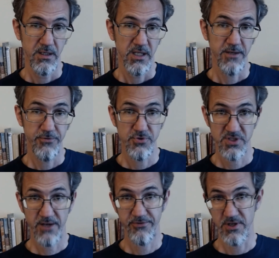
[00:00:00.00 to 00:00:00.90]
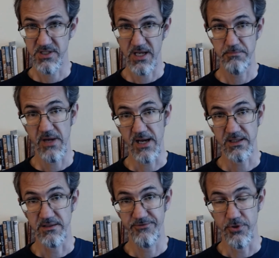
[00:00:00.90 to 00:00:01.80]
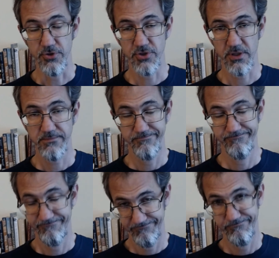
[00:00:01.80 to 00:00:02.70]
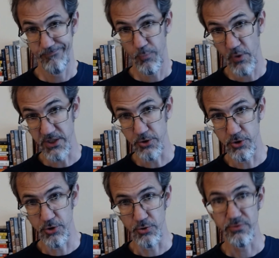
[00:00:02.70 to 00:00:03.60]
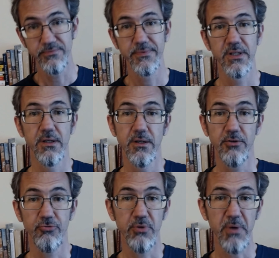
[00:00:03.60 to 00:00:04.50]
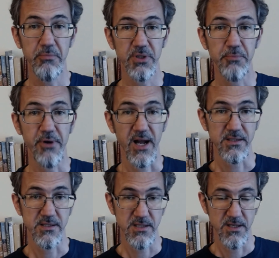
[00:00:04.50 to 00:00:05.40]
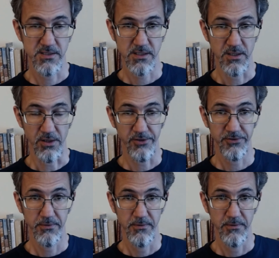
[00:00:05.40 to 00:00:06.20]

If you suffer a setback in the future, when you do, remember to practice these skills.